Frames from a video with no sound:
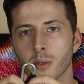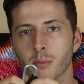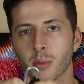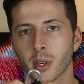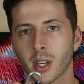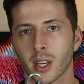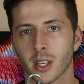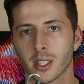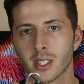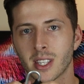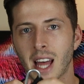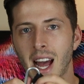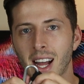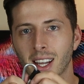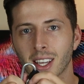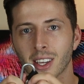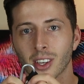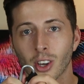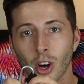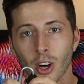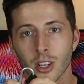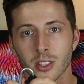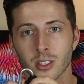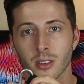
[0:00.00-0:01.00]
it, because that
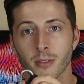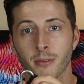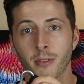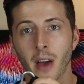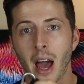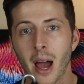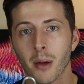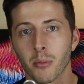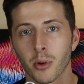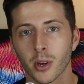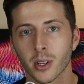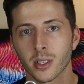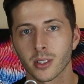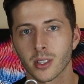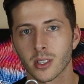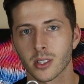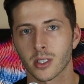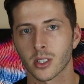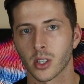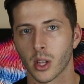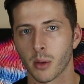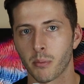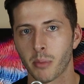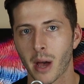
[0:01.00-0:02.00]
could cause the fabric to
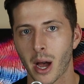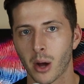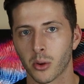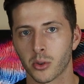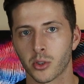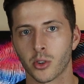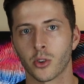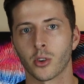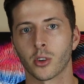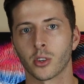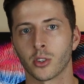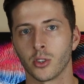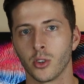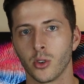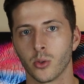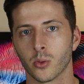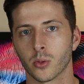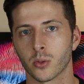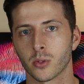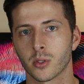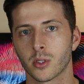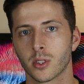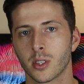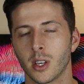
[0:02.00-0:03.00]
slip out during
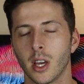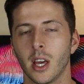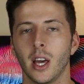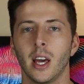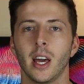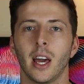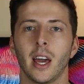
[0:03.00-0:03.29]
use.